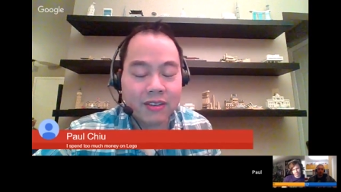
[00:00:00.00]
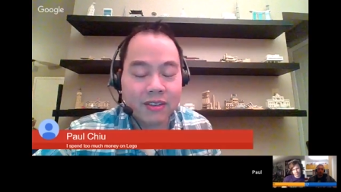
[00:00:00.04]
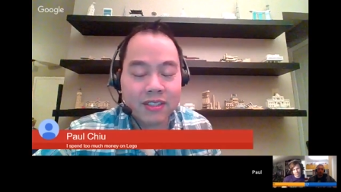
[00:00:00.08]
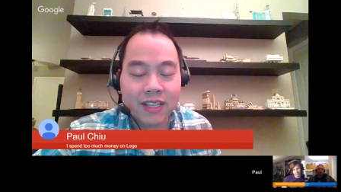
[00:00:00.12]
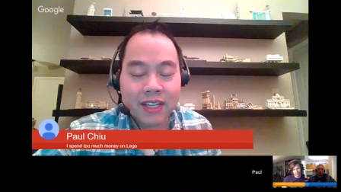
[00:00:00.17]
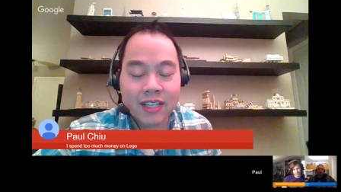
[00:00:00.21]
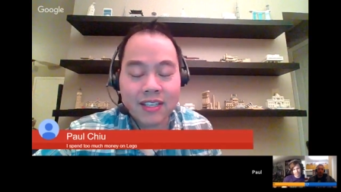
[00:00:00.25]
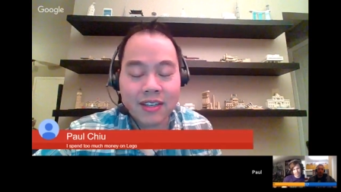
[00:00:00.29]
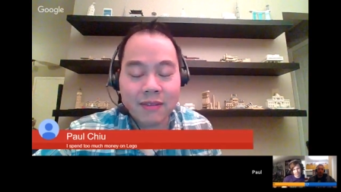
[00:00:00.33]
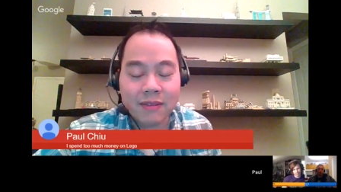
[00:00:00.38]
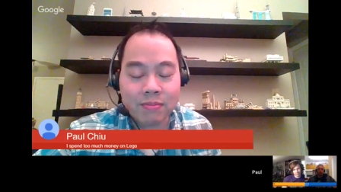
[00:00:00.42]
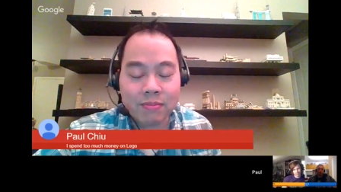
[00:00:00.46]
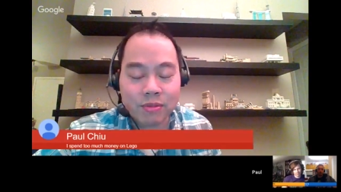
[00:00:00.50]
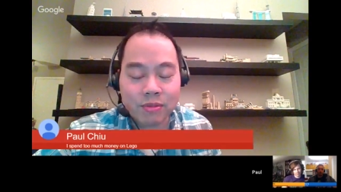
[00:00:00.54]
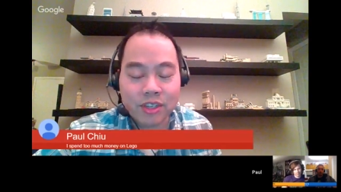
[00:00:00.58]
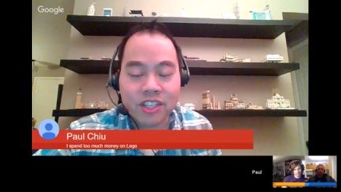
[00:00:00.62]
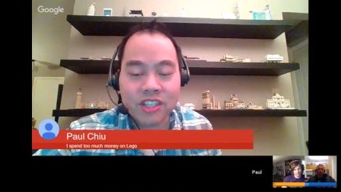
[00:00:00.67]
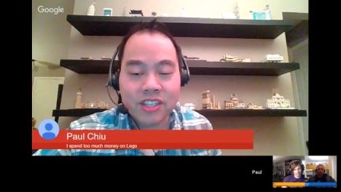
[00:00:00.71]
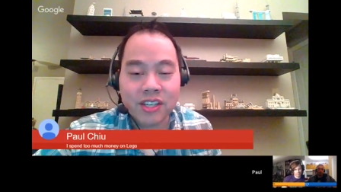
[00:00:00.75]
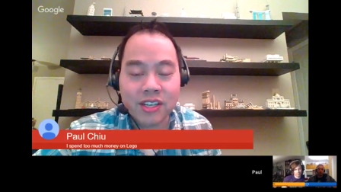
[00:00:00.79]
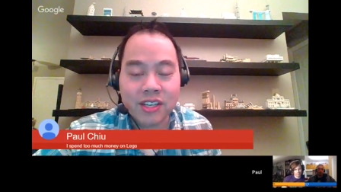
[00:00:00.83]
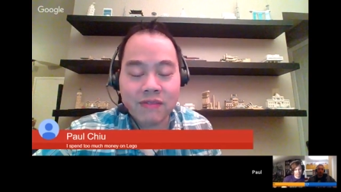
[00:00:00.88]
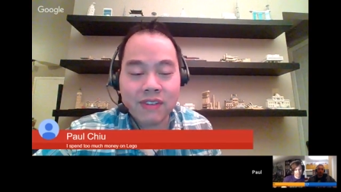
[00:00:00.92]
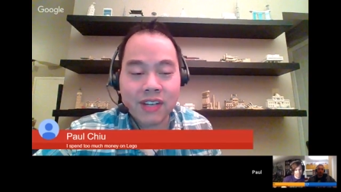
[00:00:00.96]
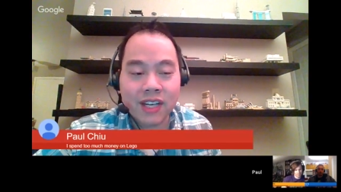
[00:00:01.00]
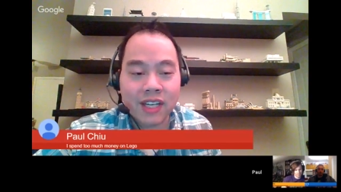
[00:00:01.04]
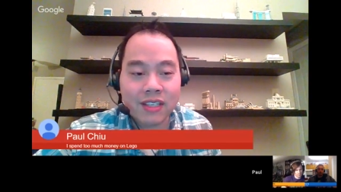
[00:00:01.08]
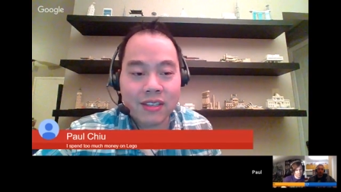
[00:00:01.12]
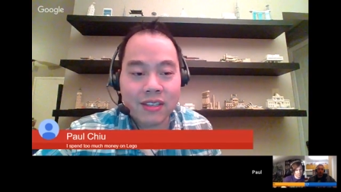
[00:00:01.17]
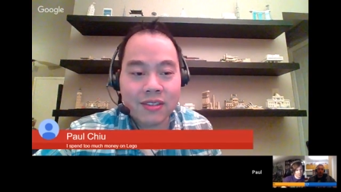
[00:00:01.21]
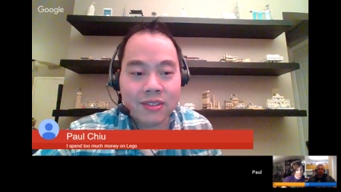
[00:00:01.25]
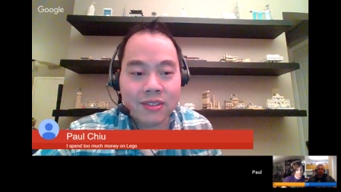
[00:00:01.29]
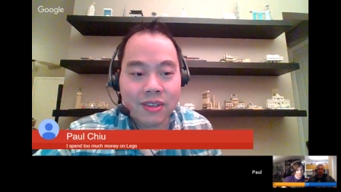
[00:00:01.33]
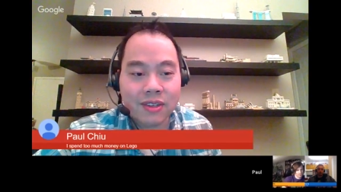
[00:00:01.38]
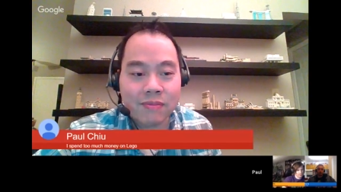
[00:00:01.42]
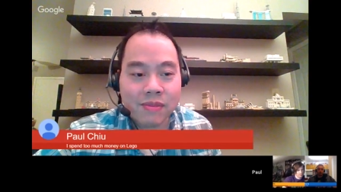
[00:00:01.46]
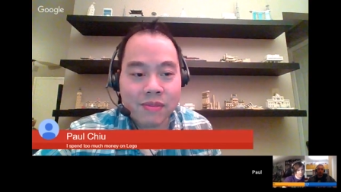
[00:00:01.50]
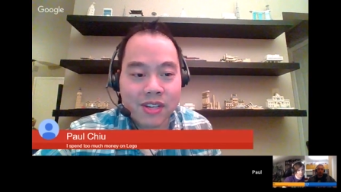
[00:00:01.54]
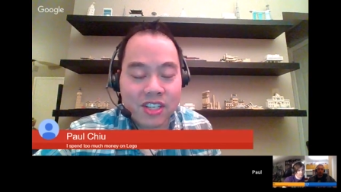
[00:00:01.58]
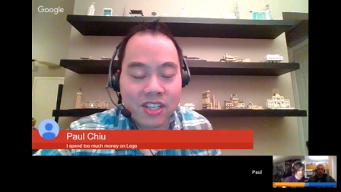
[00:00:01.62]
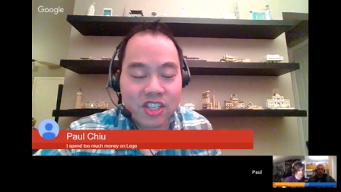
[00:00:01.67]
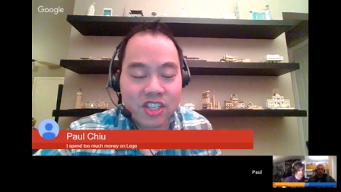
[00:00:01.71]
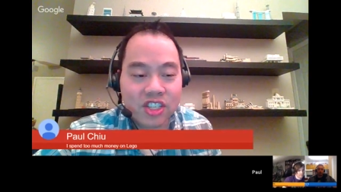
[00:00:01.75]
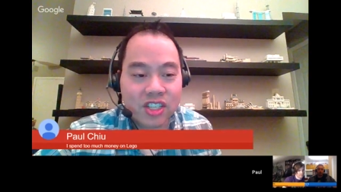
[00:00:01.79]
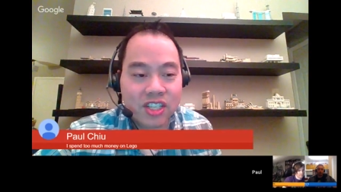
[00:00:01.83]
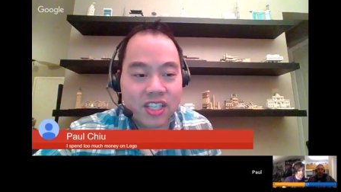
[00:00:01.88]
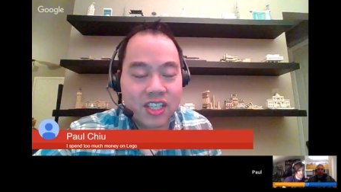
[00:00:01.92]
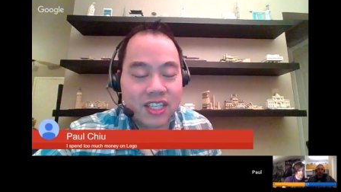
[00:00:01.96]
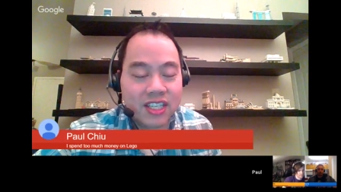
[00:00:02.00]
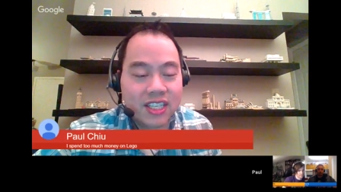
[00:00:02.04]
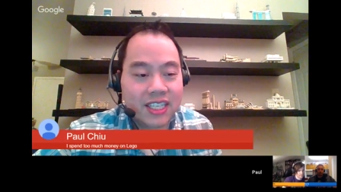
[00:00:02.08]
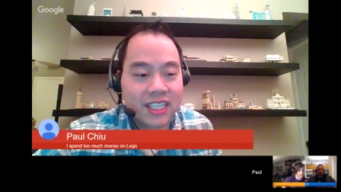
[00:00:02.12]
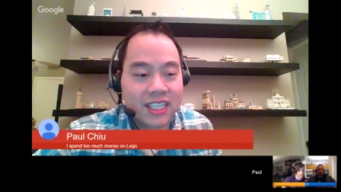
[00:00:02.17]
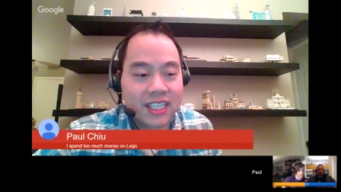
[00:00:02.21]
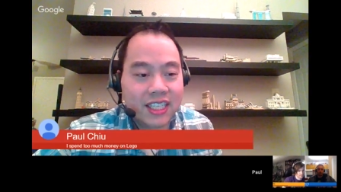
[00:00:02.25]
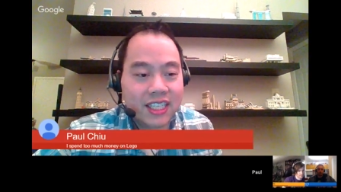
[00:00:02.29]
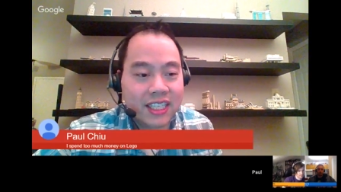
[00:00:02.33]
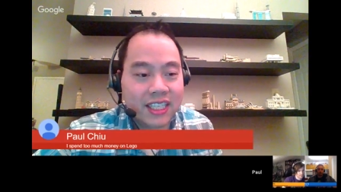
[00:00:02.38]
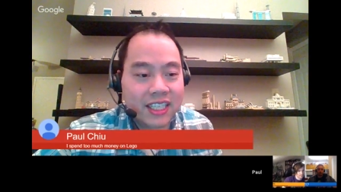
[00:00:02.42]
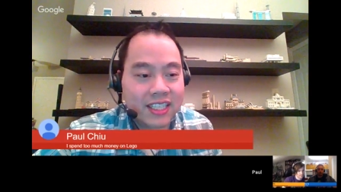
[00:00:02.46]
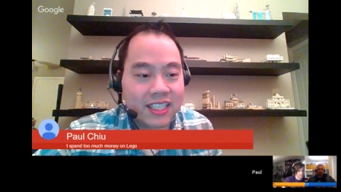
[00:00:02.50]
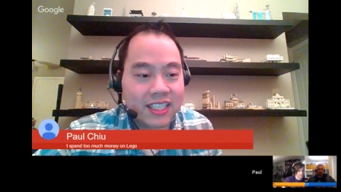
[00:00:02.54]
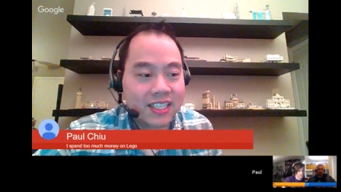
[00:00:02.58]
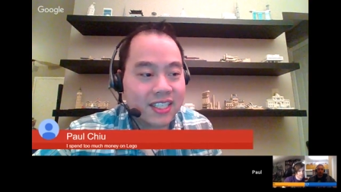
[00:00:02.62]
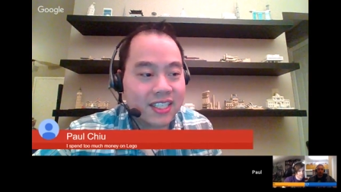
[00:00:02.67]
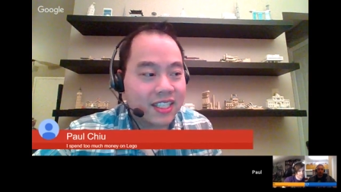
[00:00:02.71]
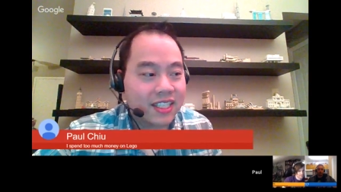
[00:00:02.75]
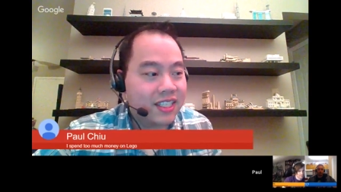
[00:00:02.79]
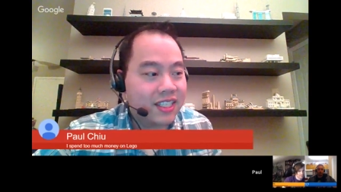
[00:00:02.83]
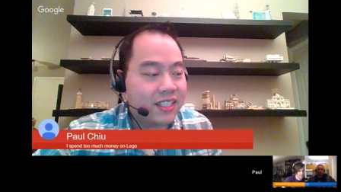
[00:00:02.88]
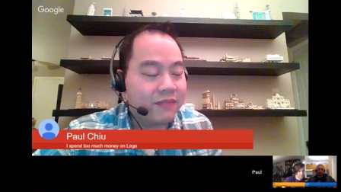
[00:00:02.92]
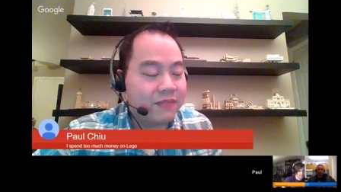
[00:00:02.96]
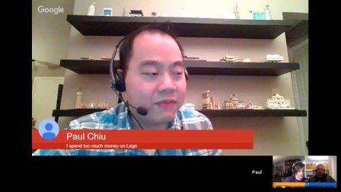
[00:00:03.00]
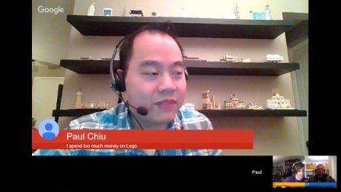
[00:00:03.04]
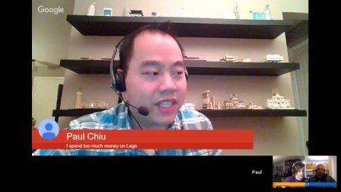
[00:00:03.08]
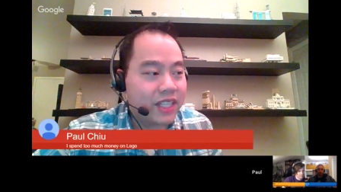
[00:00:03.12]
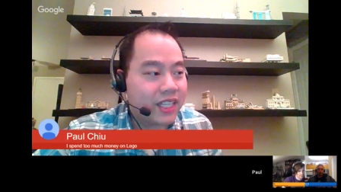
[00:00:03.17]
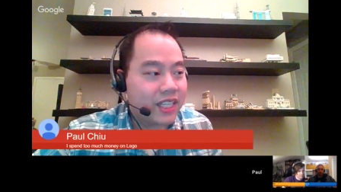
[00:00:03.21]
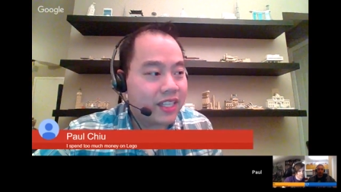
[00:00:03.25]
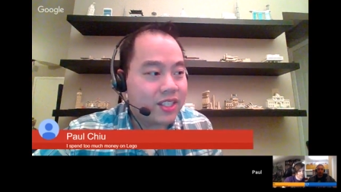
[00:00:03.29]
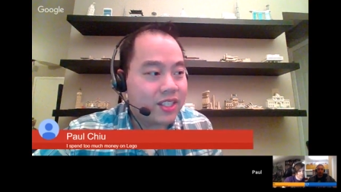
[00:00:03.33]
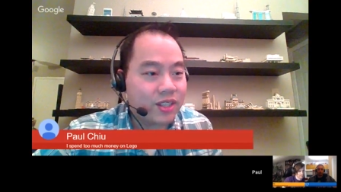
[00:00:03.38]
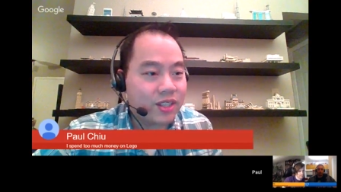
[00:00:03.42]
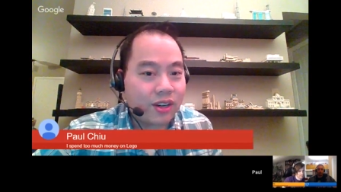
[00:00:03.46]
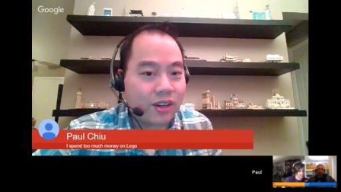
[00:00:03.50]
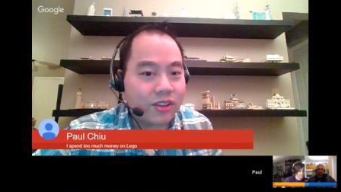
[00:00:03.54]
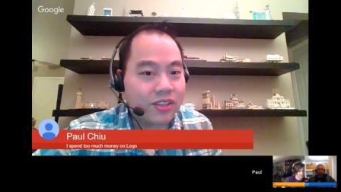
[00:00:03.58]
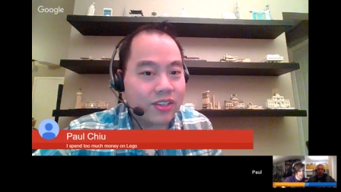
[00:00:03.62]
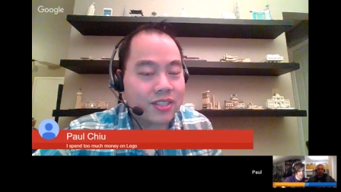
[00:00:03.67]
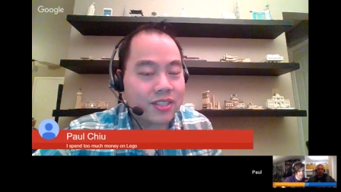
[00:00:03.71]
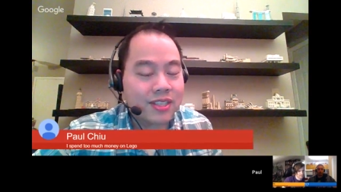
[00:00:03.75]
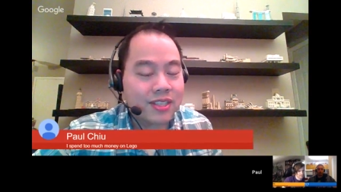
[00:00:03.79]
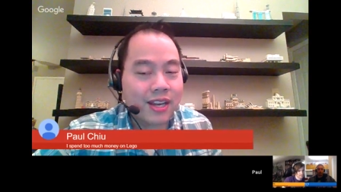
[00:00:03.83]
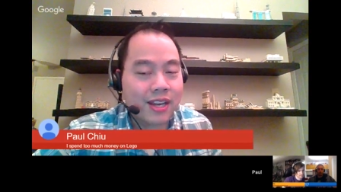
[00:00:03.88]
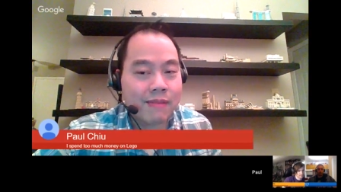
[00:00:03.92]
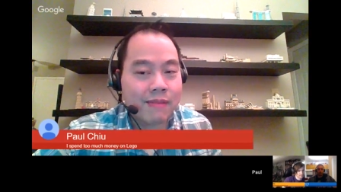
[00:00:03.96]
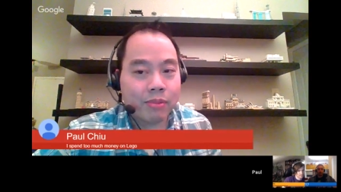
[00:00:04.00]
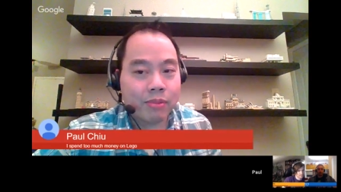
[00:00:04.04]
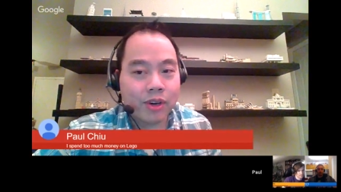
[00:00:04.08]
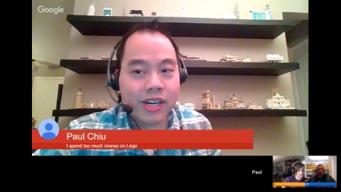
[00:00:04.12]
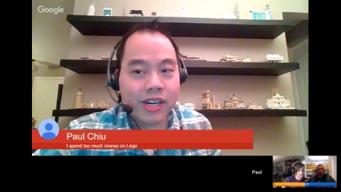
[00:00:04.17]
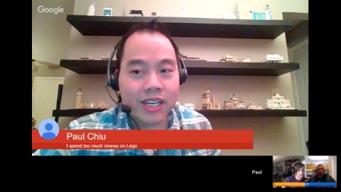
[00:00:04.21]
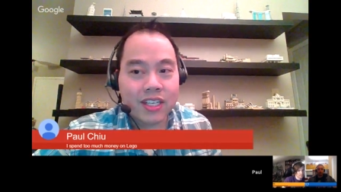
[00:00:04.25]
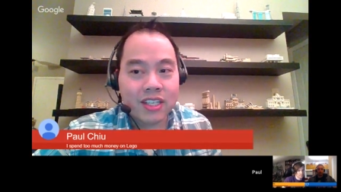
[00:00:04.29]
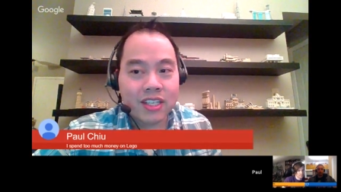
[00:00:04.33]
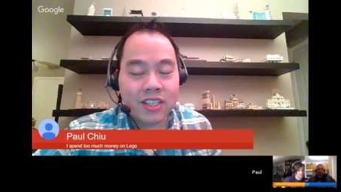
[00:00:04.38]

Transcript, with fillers: Lego sets appreciate and value so much because it's all the same brick.